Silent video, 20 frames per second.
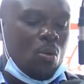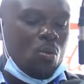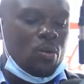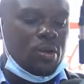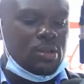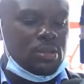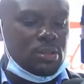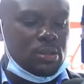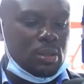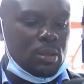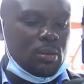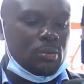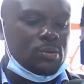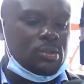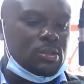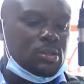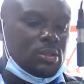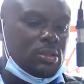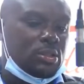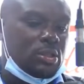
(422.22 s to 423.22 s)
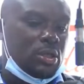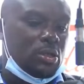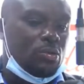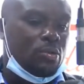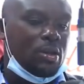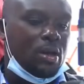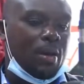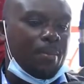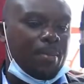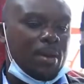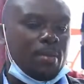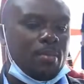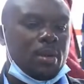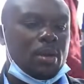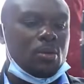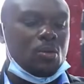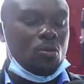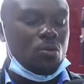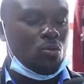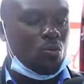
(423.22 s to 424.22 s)
We schedule their
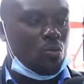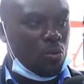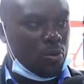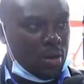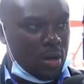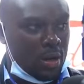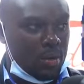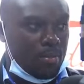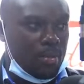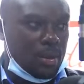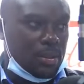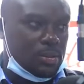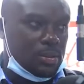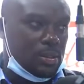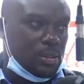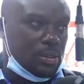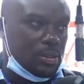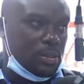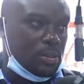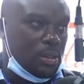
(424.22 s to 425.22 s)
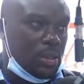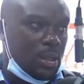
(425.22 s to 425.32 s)
payment on quarterly basis.